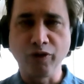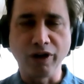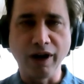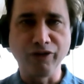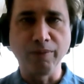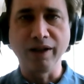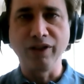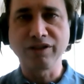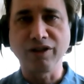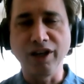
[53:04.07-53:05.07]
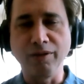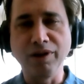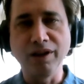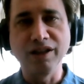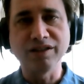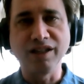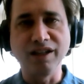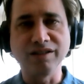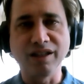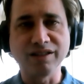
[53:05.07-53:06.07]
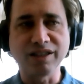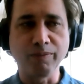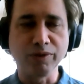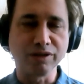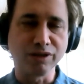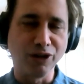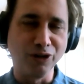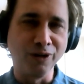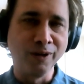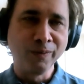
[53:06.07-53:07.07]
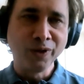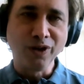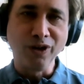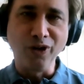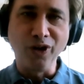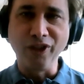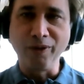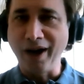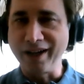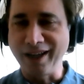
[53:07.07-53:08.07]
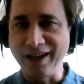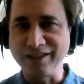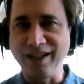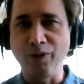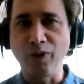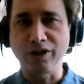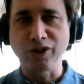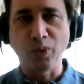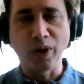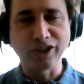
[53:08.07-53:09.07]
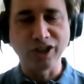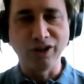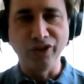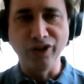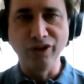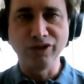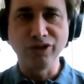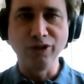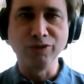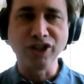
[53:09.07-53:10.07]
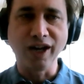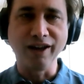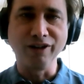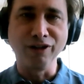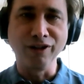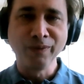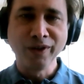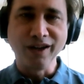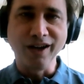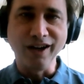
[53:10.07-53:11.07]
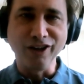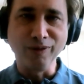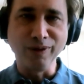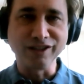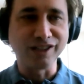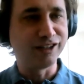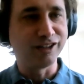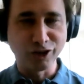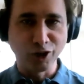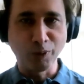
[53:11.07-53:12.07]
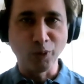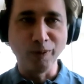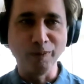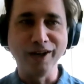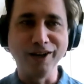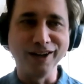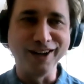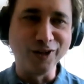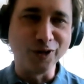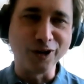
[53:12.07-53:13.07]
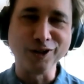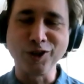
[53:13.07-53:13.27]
for everybody that's going to be listening to this episode uh, on the podcast networks or watching on the YouTube channel. Uh, you've been listening to the Superwoman, uh, Nora